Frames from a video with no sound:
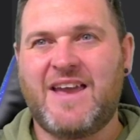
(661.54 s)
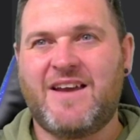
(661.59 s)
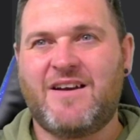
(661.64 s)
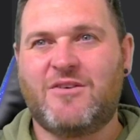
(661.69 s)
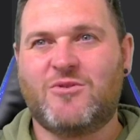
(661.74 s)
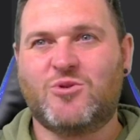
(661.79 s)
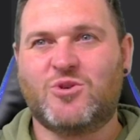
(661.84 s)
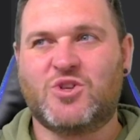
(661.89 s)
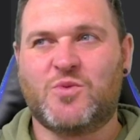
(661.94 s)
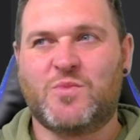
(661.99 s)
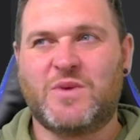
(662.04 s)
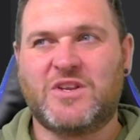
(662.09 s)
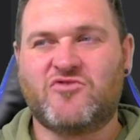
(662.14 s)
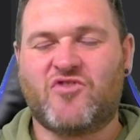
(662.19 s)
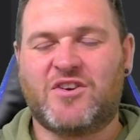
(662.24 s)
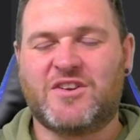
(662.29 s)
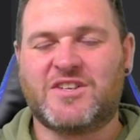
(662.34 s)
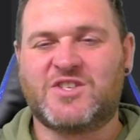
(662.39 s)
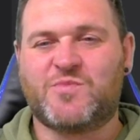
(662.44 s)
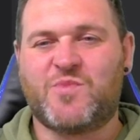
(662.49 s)
or do we
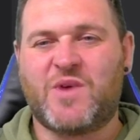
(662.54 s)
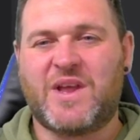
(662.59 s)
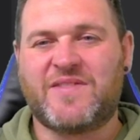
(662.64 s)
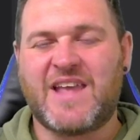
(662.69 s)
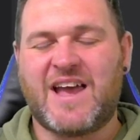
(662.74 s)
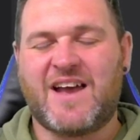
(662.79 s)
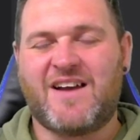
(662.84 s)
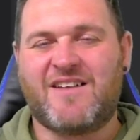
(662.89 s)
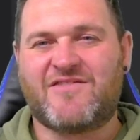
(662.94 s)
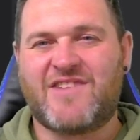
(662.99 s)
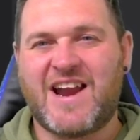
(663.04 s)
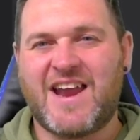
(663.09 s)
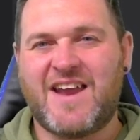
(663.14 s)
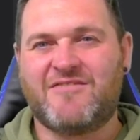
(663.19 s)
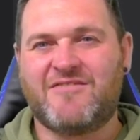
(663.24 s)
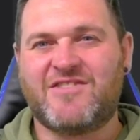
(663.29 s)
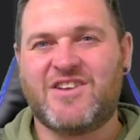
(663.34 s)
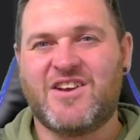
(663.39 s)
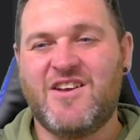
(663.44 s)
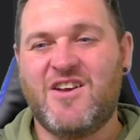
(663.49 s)
try and spread that
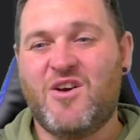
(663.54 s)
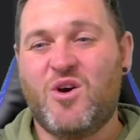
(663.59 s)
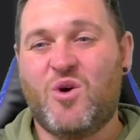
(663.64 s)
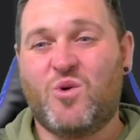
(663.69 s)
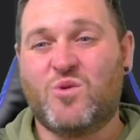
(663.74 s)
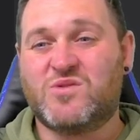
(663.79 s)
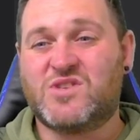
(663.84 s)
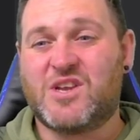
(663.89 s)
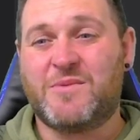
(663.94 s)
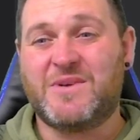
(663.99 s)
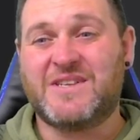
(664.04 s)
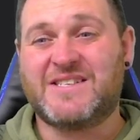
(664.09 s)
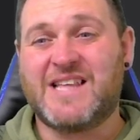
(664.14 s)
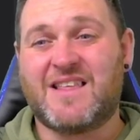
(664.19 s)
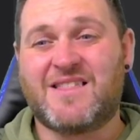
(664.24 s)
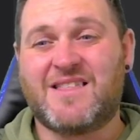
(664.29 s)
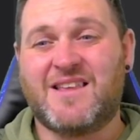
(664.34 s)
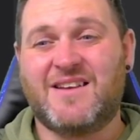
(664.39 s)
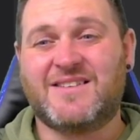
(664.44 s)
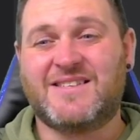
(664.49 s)
around? Also, is
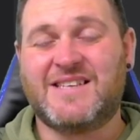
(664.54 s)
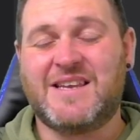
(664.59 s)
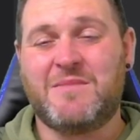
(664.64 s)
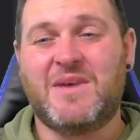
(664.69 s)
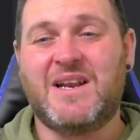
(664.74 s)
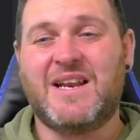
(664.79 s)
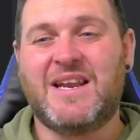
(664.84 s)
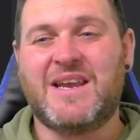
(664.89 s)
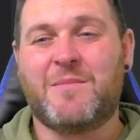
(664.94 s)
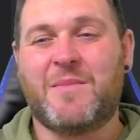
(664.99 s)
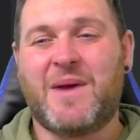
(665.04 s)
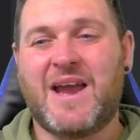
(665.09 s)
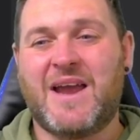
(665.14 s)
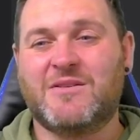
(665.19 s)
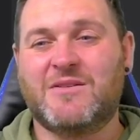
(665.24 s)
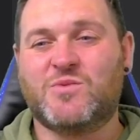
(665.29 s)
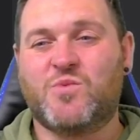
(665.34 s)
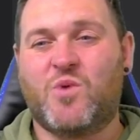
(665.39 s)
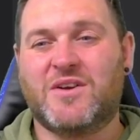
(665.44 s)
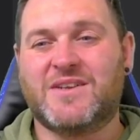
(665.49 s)
that £13 million
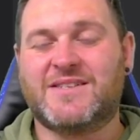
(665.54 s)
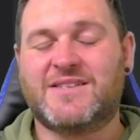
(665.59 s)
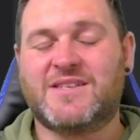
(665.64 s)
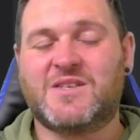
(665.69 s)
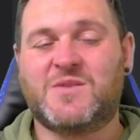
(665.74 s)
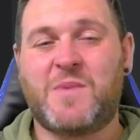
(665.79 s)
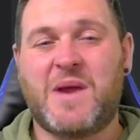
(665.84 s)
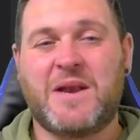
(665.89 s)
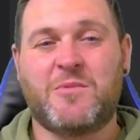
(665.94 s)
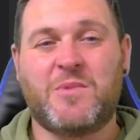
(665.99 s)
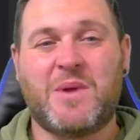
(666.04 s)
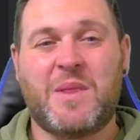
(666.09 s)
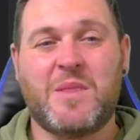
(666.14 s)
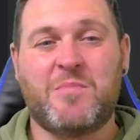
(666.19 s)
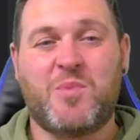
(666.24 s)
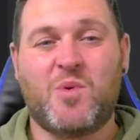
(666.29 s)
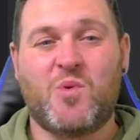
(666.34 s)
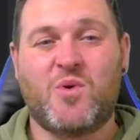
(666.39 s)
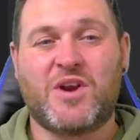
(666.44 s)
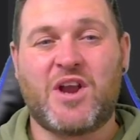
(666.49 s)
wise to spend when the
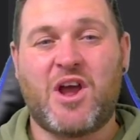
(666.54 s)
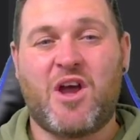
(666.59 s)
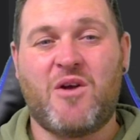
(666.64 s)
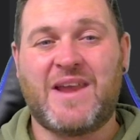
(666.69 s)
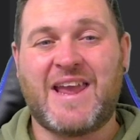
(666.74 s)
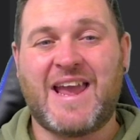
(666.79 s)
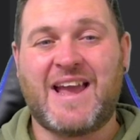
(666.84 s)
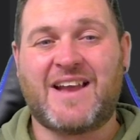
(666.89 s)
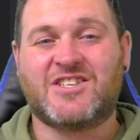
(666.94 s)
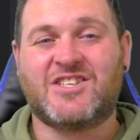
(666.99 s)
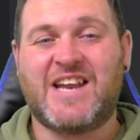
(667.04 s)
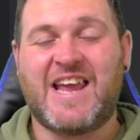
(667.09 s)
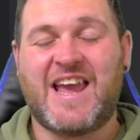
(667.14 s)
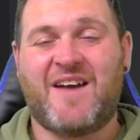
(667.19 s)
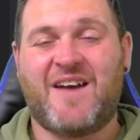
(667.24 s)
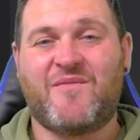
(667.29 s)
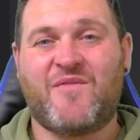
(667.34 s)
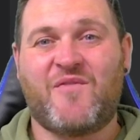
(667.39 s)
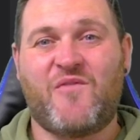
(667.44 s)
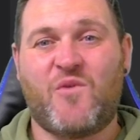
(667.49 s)
board only actually
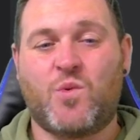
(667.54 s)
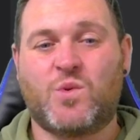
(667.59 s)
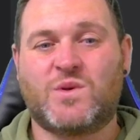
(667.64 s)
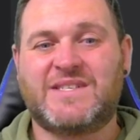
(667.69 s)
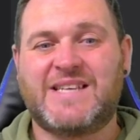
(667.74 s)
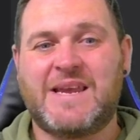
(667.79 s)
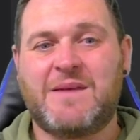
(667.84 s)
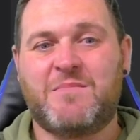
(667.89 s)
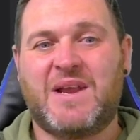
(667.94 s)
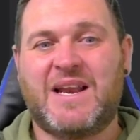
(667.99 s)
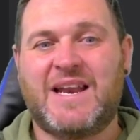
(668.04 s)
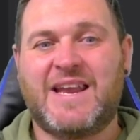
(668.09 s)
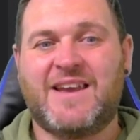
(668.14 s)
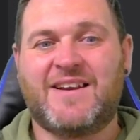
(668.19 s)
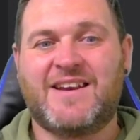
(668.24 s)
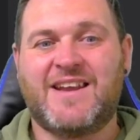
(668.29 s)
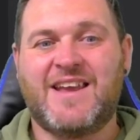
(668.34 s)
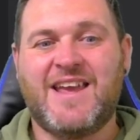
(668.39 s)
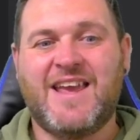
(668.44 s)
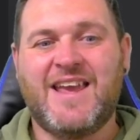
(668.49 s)
have £14
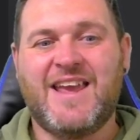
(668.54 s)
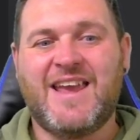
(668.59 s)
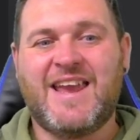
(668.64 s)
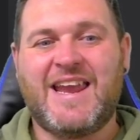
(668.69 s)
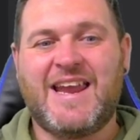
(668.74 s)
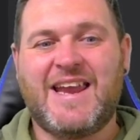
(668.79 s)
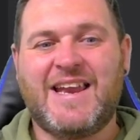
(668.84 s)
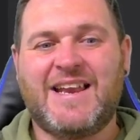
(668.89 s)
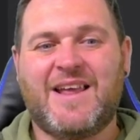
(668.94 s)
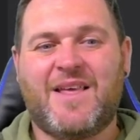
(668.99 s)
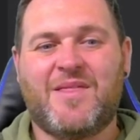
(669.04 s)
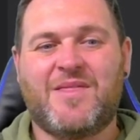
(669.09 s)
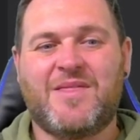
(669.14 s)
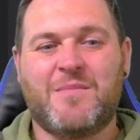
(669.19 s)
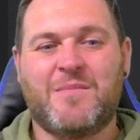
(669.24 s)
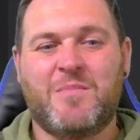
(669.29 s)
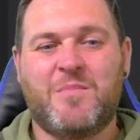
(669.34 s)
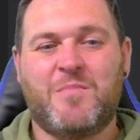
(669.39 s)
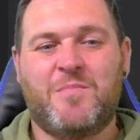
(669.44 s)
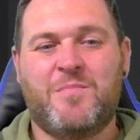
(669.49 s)
million in the
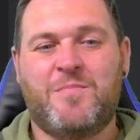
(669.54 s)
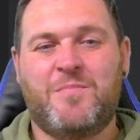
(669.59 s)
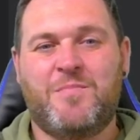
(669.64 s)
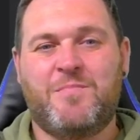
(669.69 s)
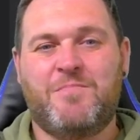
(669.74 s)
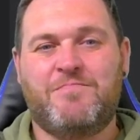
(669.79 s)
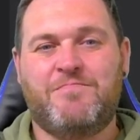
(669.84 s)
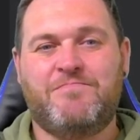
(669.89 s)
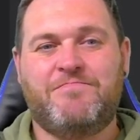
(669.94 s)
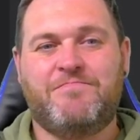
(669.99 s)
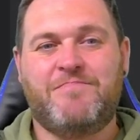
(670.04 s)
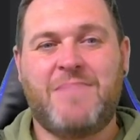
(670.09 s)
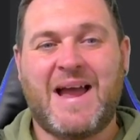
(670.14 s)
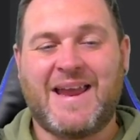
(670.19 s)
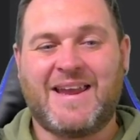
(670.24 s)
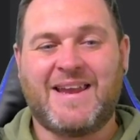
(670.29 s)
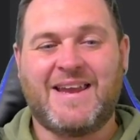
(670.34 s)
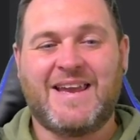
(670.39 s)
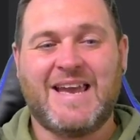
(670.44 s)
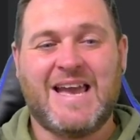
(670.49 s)

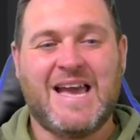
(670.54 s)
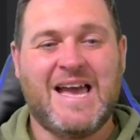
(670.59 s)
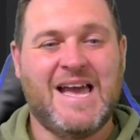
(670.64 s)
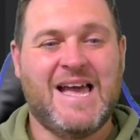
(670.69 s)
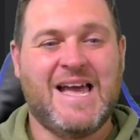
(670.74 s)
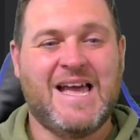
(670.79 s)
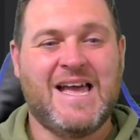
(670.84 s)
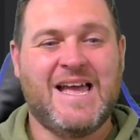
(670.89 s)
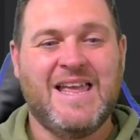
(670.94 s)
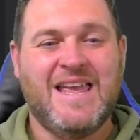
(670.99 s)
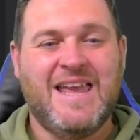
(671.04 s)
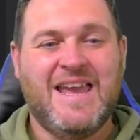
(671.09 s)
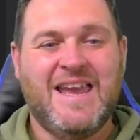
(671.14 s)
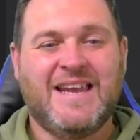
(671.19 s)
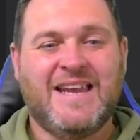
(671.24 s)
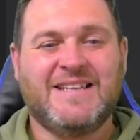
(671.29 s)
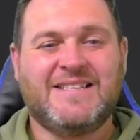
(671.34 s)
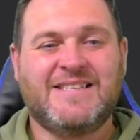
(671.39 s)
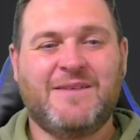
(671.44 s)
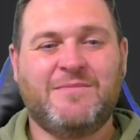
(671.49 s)
bank?
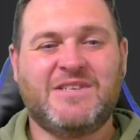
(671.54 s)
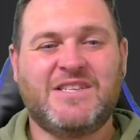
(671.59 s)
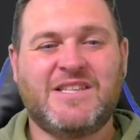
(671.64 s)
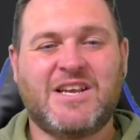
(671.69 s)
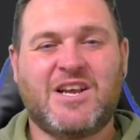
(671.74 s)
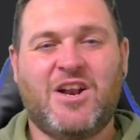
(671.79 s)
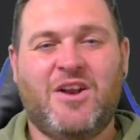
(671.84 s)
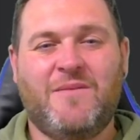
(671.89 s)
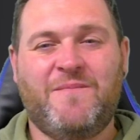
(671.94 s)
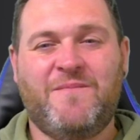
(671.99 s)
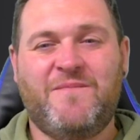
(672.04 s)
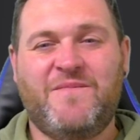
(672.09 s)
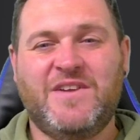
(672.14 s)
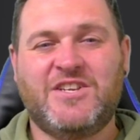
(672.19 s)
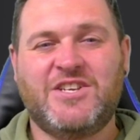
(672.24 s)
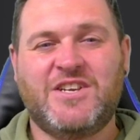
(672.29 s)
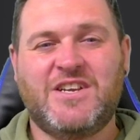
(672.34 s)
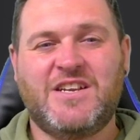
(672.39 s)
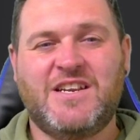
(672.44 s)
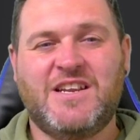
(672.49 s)
In terms of the club
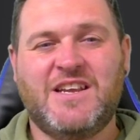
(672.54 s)
vision,